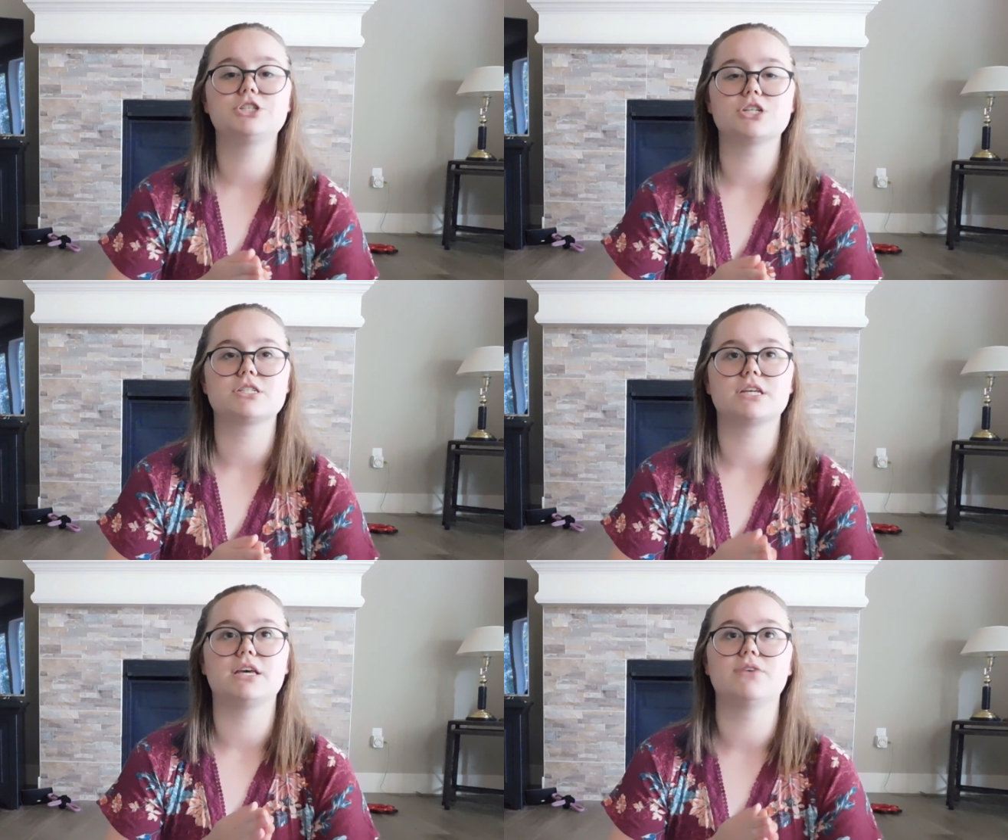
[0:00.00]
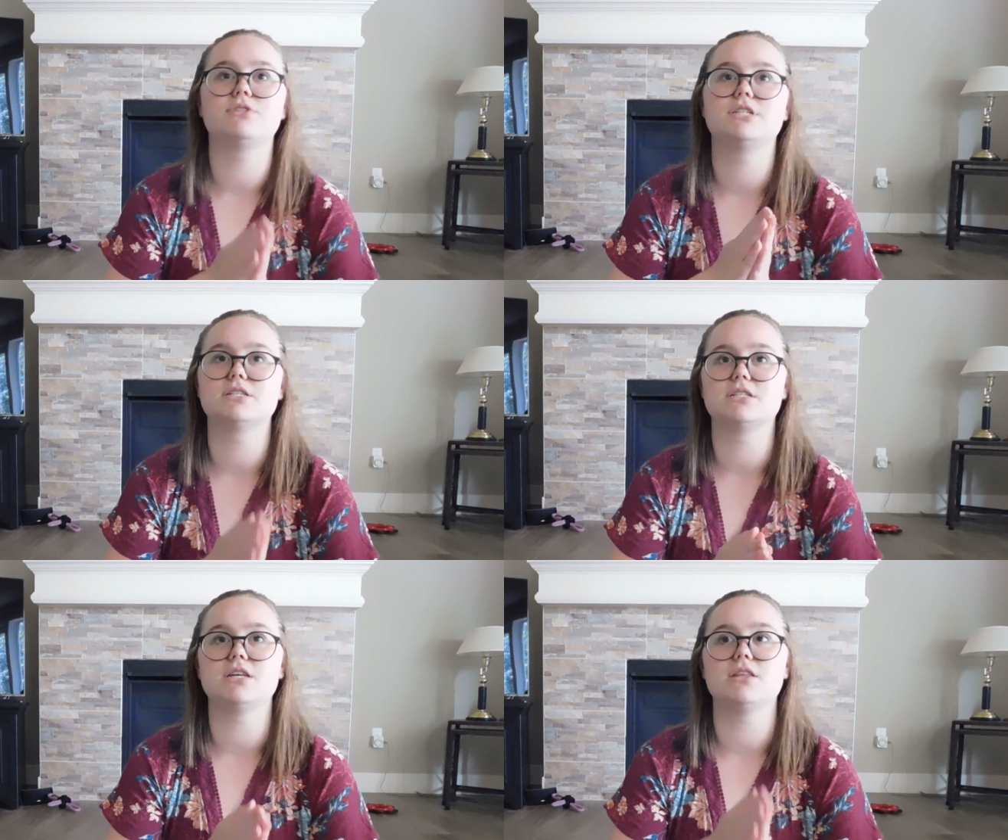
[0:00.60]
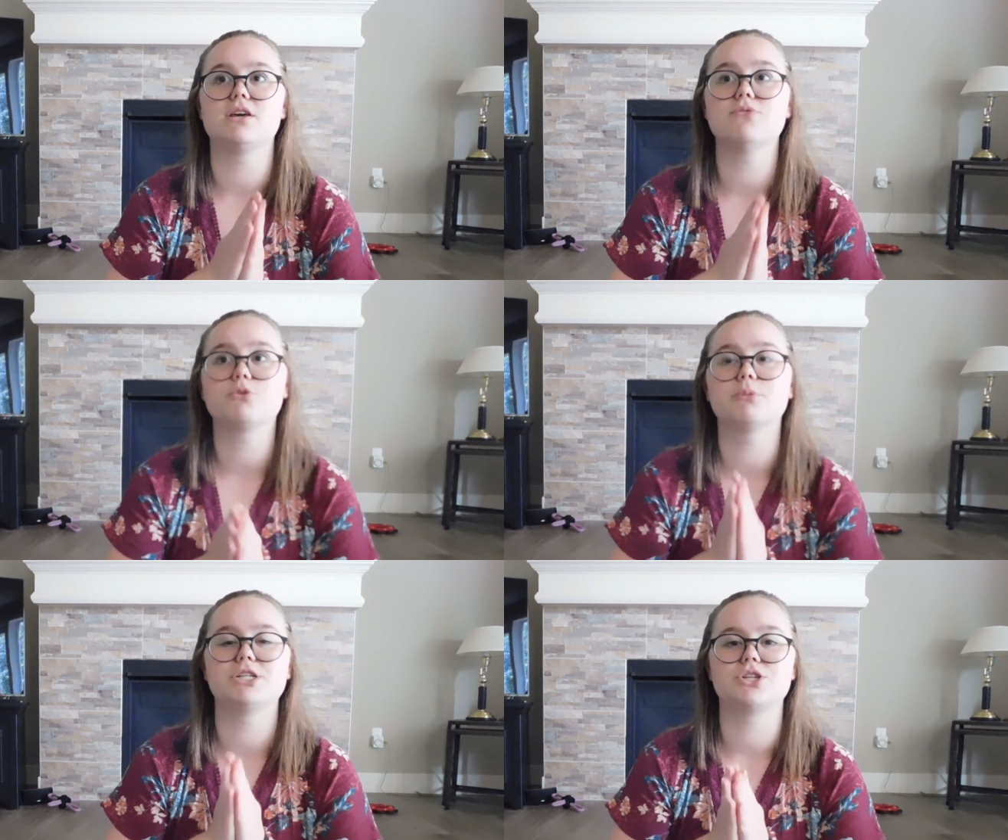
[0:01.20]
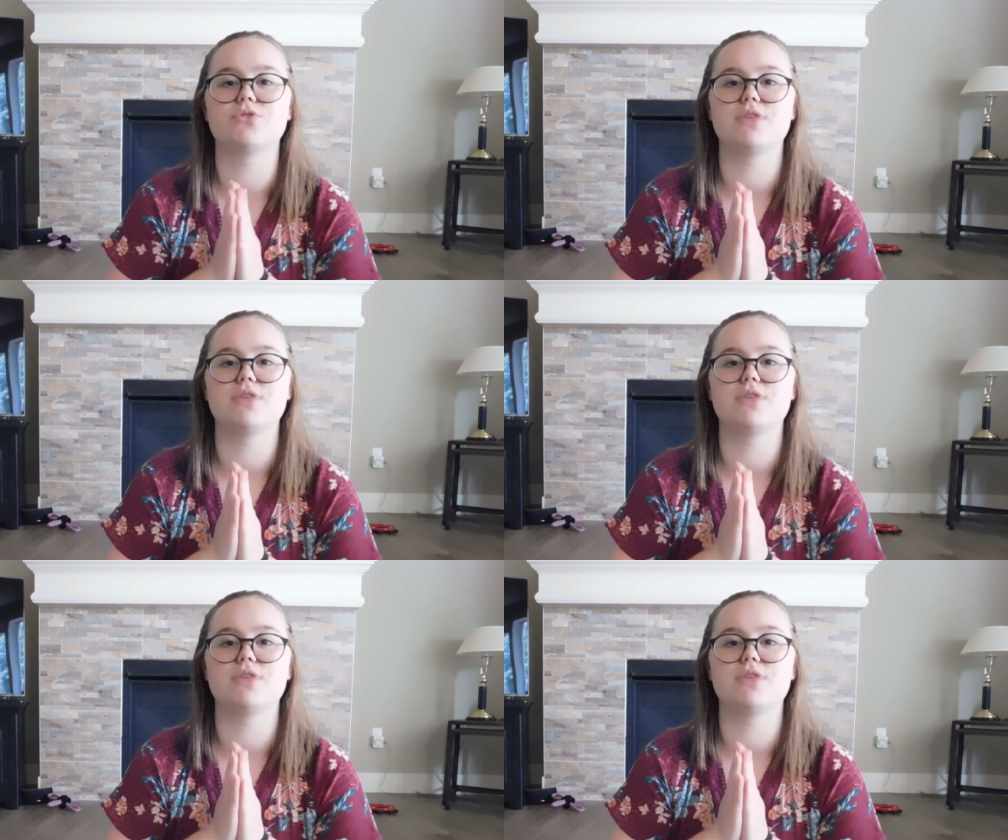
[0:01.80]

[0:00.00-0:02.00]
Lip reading: just to give Disney the information